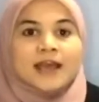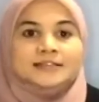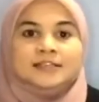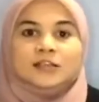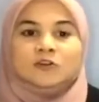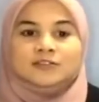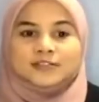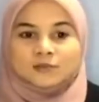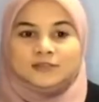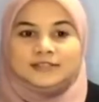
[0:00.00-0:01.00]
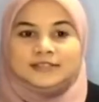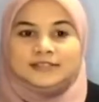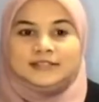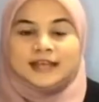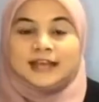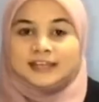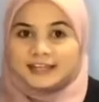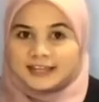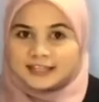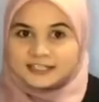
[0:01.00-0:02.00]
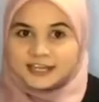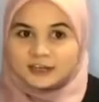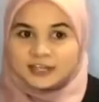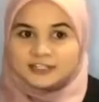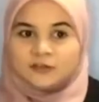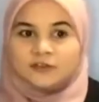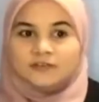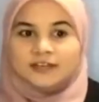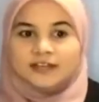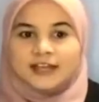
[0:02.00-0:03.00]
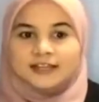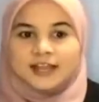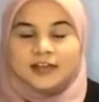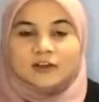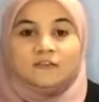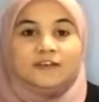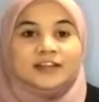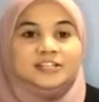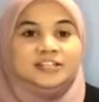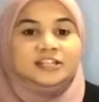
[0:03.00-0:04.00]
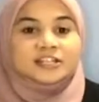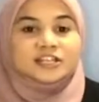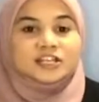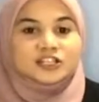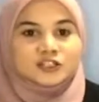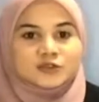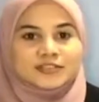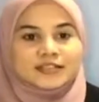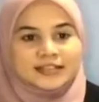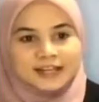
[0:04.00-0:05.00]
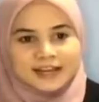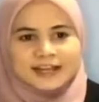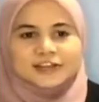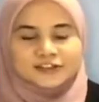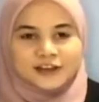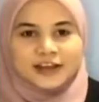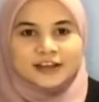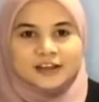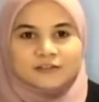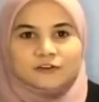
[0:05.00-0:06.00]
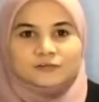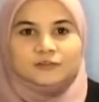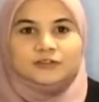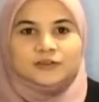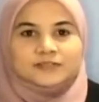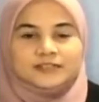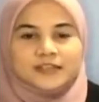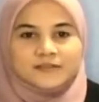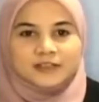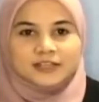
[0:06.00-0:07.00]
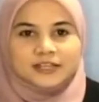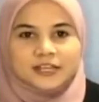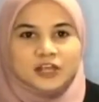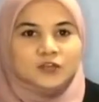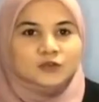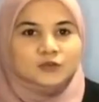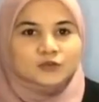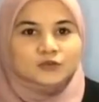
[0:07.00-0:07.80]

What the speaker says: As a consequence, the cash and cash equivalent at the end of financial year shows a declining trend from 2017 to